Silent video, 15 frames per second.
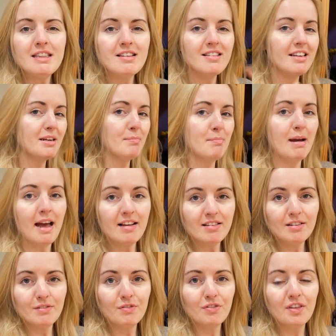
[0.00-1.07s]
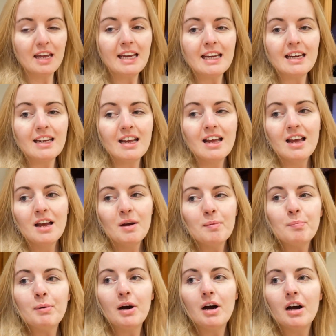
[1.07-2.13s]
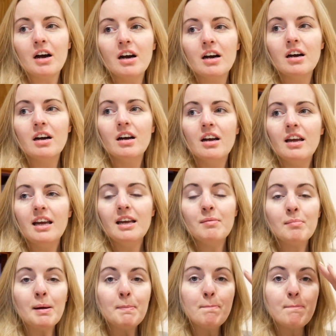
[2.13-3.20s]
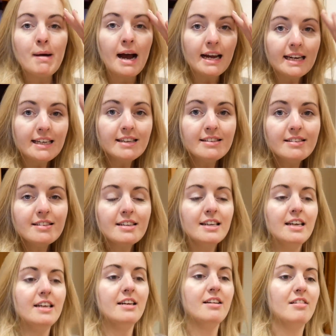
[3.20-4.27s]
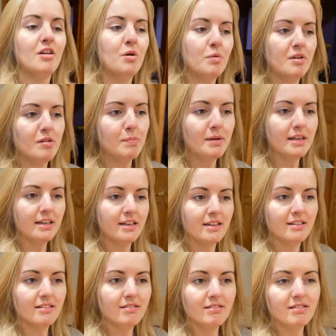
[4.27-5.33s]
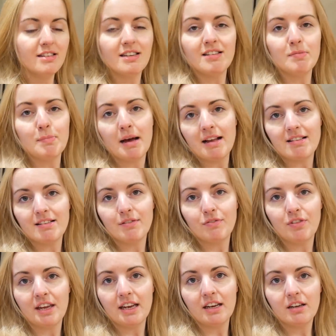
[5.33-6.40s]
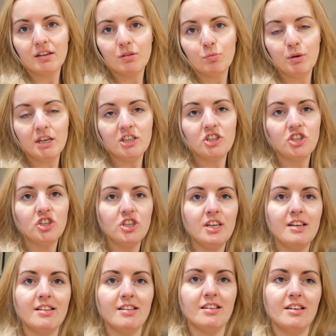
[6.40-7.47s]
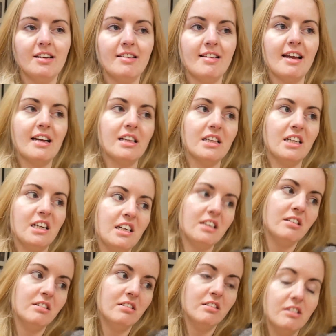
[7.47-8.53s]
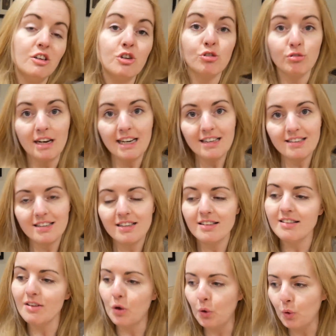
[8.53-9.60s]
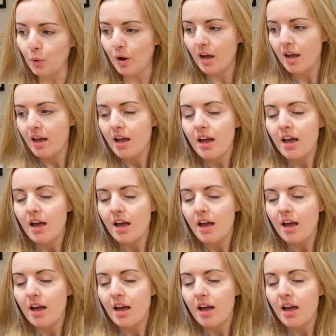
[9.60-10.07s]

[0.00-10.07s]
this like massive thing, but in my mind, it has always been this massive thing, which isn't exactly great. So